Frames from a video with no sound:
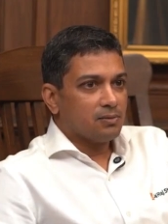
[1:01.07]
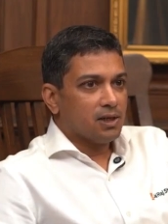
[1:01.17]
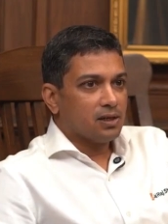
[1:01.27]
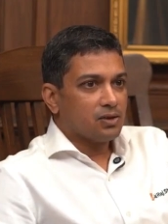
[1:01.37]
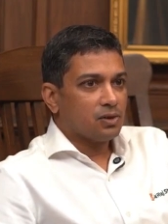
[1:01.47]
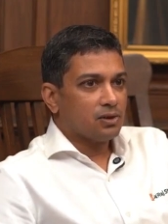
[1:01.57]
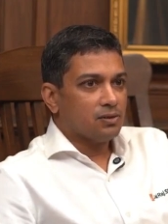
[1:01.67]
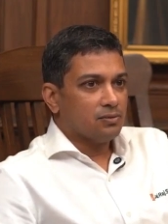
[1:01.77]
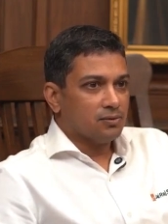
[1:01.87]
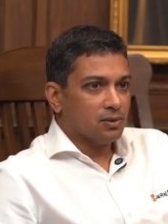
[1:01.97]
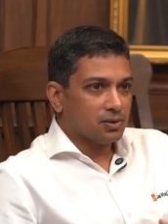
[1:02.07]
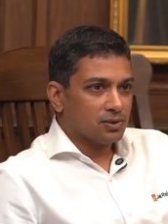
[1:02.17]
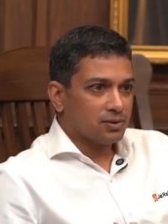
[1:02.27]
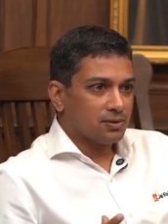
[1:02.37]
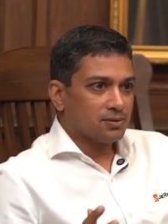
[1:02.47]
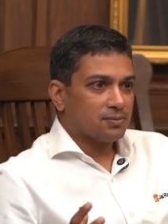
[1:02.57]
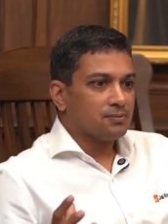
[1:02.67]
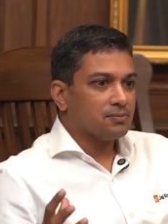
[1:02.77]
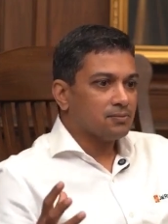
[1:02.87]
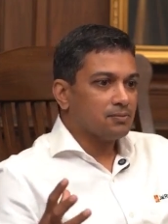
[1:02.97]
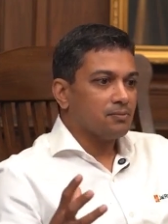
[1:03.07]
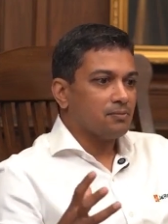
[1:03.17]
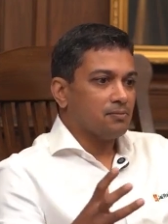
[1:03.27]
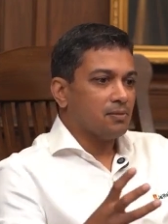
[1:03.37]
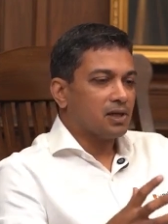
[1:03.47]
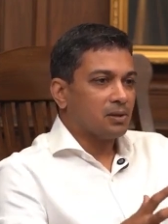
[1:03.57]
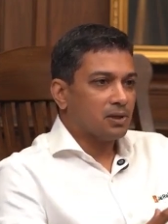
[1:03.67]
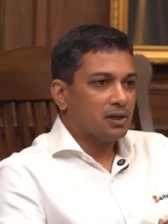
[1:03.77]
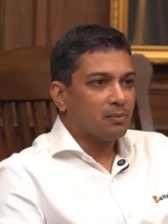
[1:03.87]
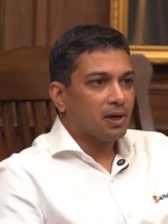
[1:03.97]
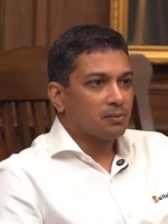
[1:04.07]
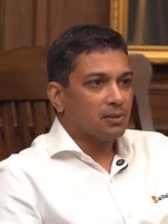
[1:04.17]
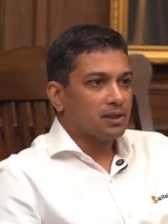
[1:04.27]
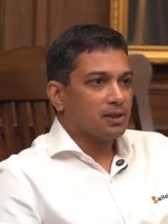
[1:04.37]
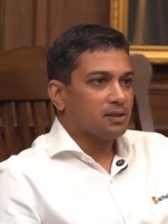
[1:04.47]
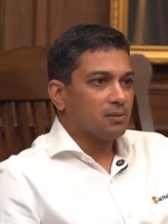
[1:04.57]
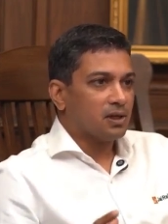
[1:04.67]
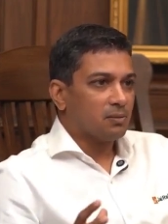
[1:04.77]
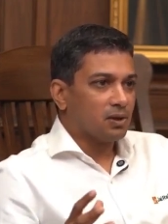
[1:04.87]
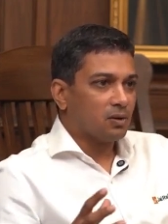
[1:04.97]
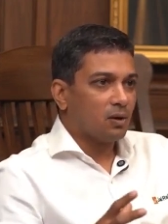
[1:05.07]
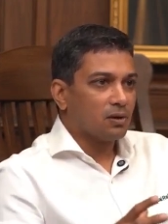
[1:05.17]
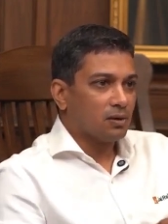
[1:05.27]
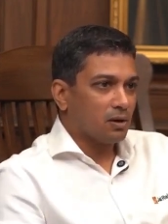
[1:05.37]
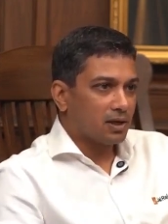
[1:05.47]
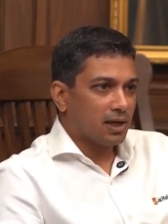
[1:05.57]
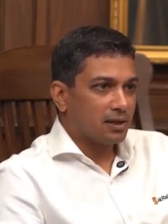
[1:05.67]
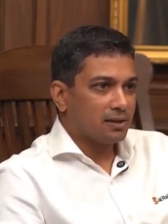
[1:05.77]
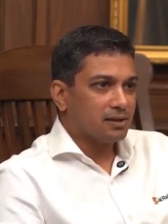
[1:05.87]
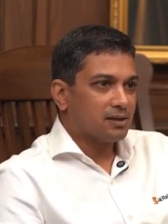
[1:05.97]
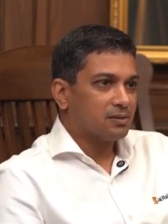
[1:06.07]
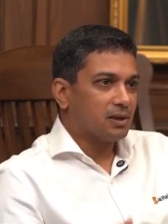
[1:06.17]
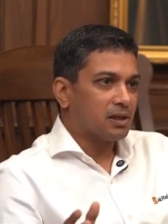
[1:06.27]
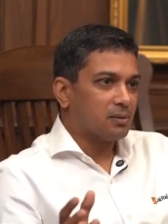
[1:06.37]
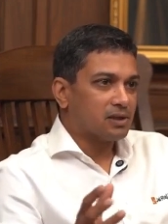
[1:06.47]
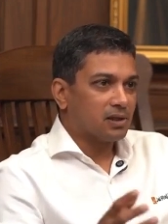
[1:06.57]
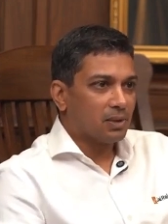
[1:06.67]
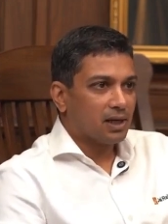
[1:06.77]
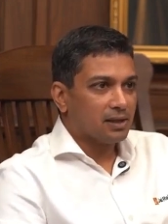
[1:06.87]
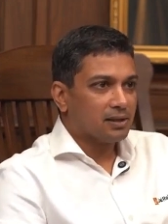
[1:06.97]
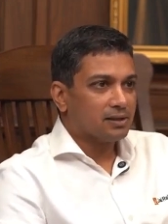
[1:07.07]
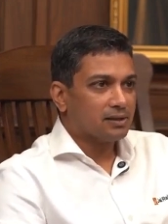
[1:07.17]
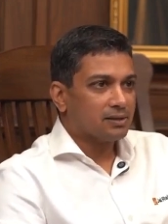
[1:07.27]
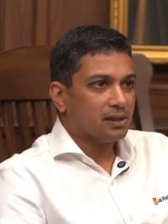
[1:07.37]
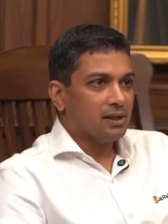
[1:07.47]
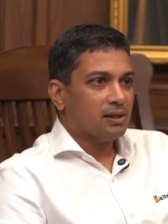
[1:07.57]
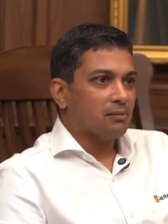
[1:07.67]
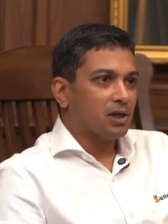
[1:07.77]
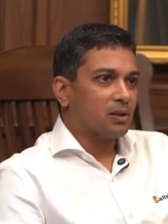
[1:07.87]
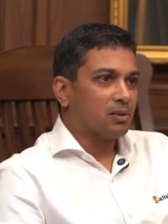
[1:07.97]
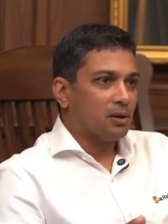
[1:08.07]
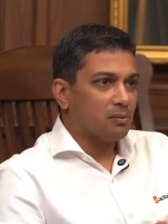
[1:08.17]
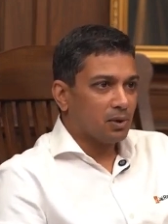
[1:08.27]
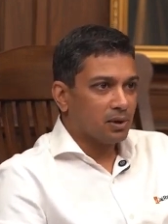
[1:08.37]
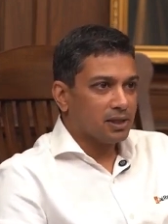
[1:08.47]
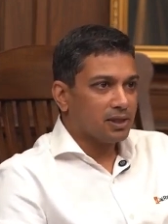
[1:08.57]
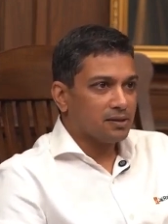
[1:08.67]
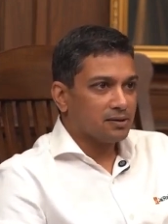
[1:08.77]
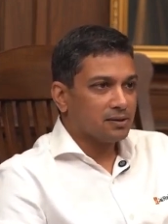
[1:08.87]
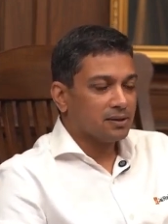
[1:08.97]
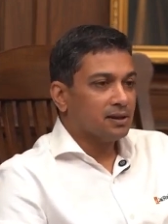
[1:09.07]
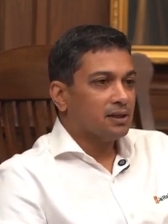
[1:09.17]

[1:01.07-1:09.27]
is making sure those multiple departments, multiple contractors, multiple suppliers, multiple employees